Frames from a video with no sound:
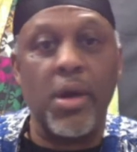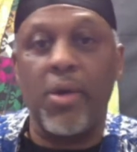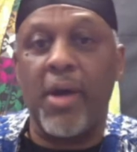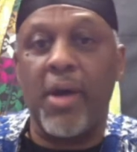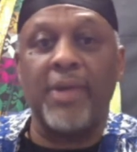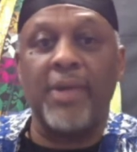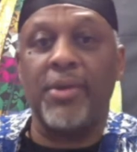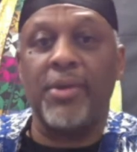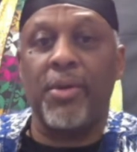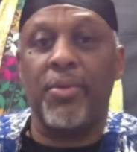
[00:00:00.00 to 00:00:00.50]

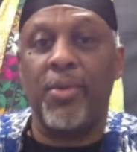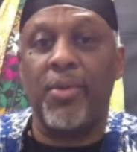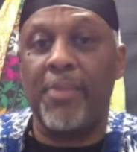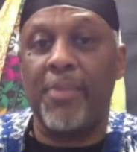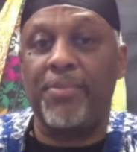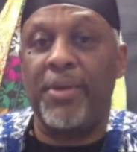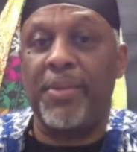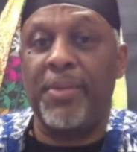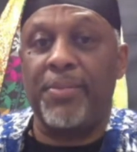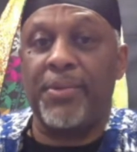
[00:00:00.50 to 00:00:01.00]
I don't
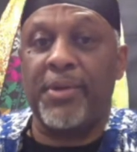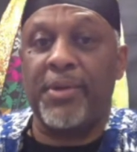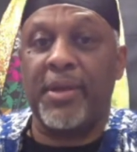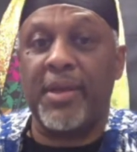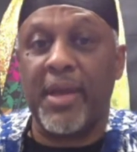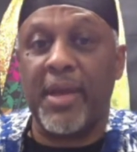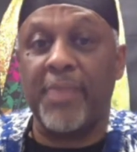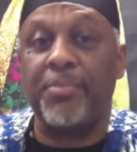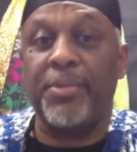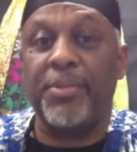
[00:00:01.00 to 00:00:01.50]
want people to
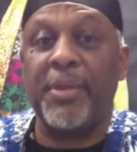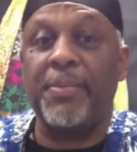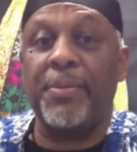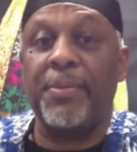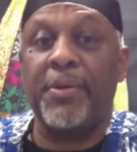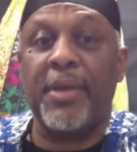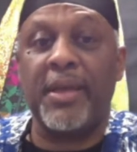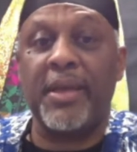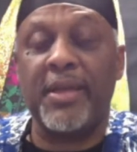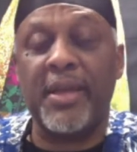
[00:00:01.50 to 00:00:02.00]
get,
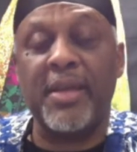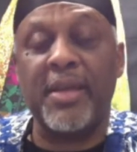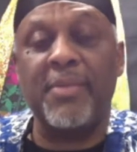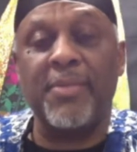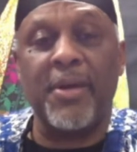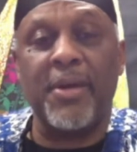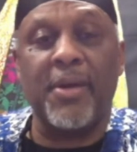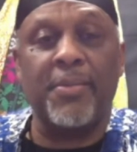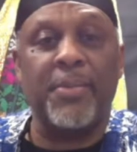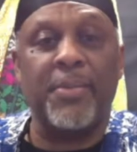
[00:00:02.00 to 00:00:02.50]
people can
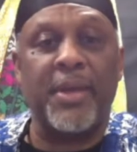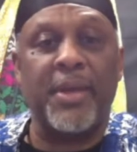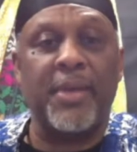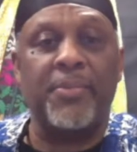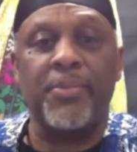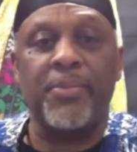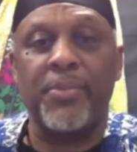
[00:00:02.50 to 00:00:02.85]
email me.